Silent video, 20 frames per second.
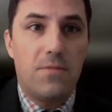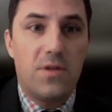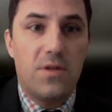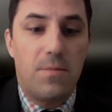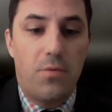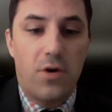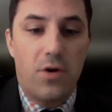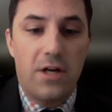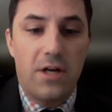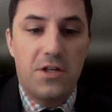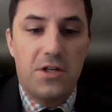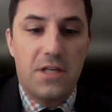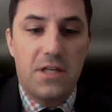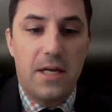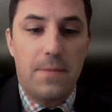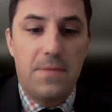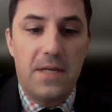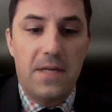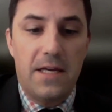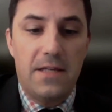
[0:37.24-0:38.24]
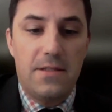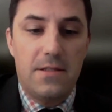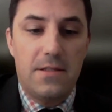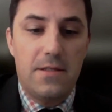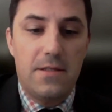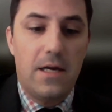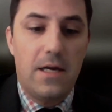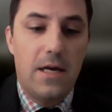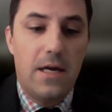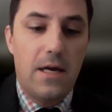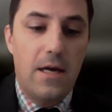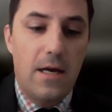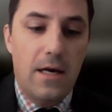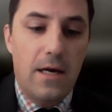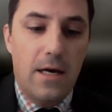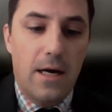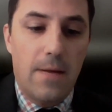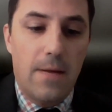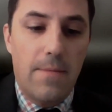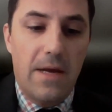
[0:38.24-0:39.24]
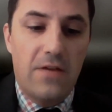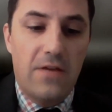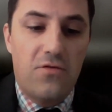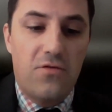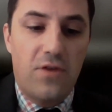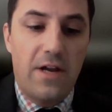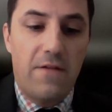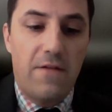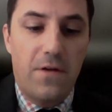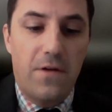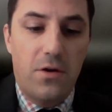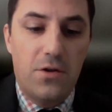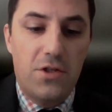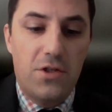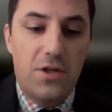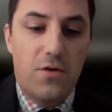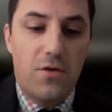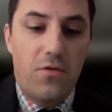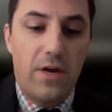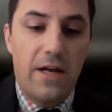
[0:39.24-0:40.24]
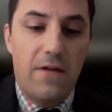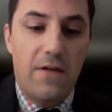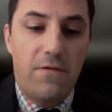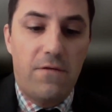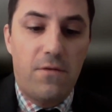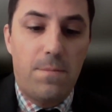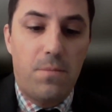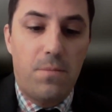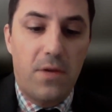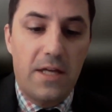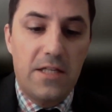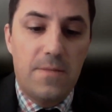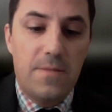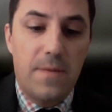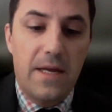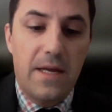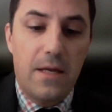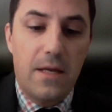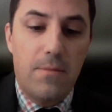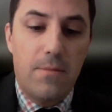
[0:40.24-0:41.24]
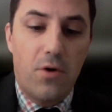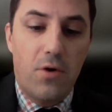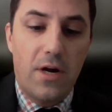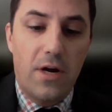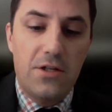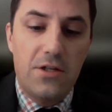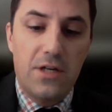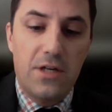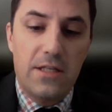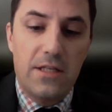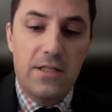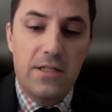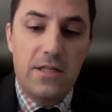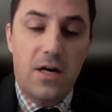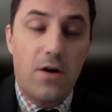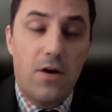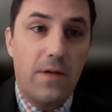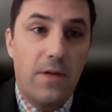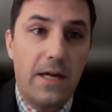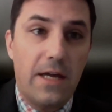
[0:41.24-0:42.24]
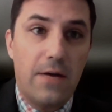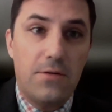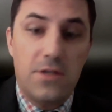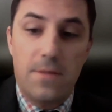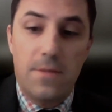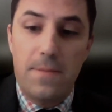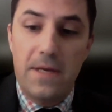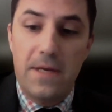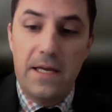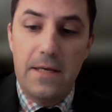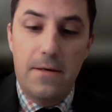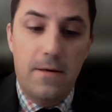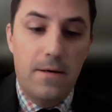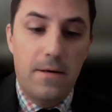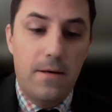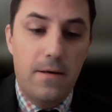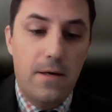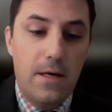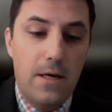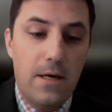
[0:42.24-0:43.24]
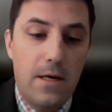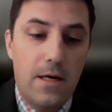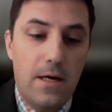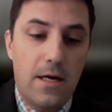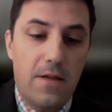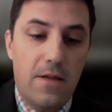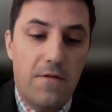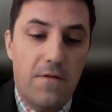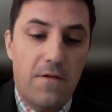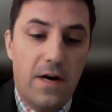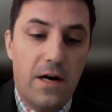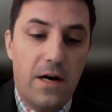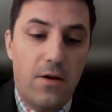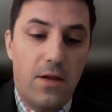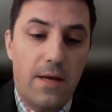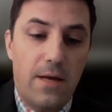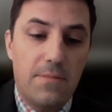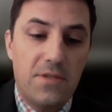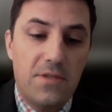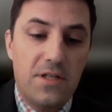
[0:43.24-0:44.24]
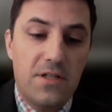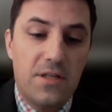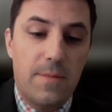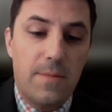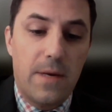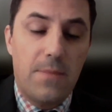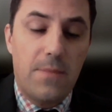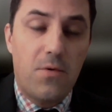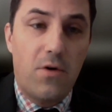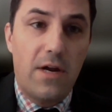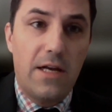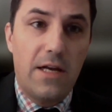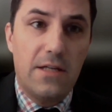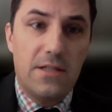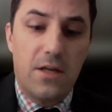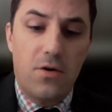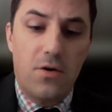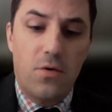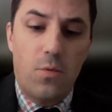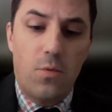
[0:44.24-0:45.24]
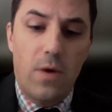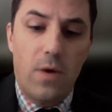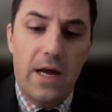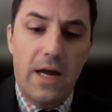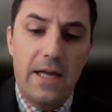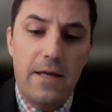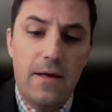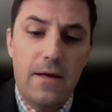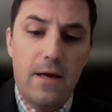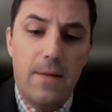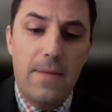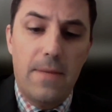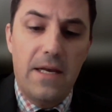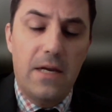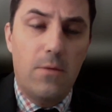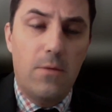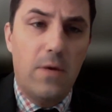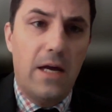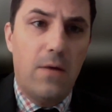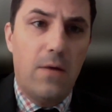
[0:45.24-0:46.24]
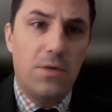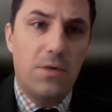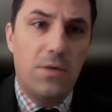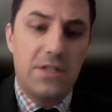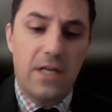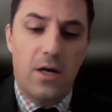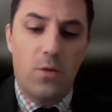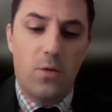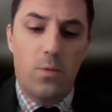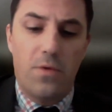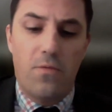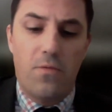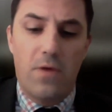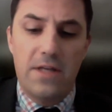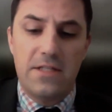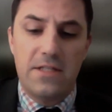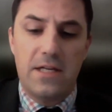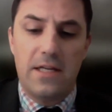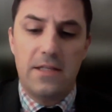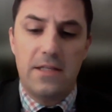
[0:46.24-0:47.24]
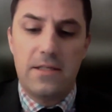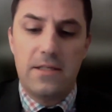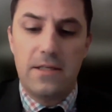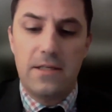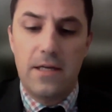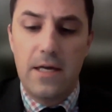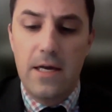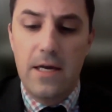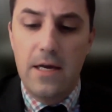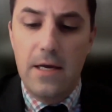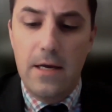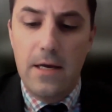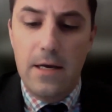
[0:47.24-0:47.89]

um, some project updates um, at Drake Village. The creative placemaking project is currently out to bid. Uh, the fire alarm system upgrade is underway. A meeting was held with residents